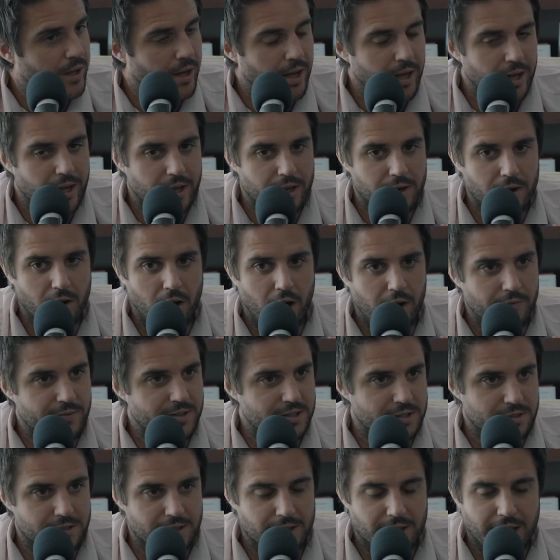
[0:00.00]
And
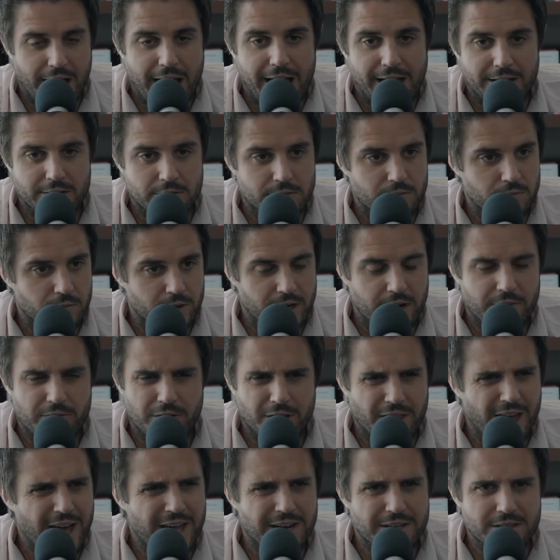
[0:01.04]
obviously, that
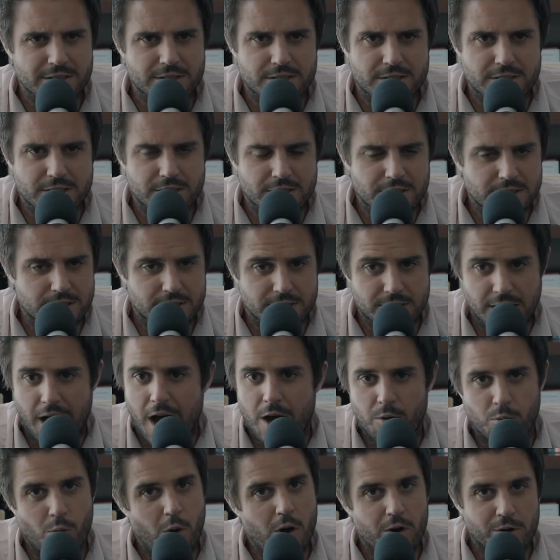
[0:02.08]
whatever that is, it's
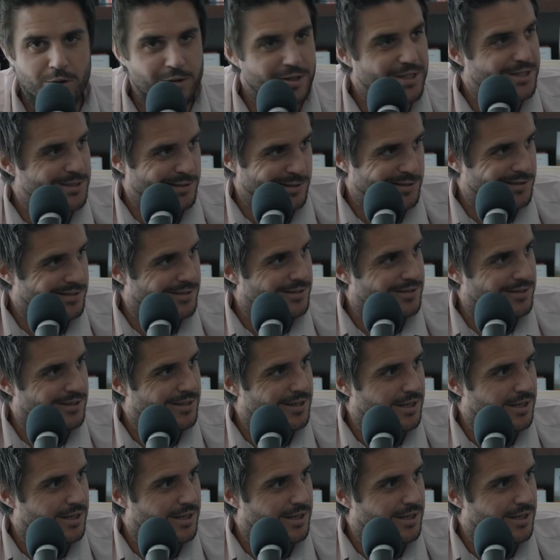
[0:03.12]
not Walgreens.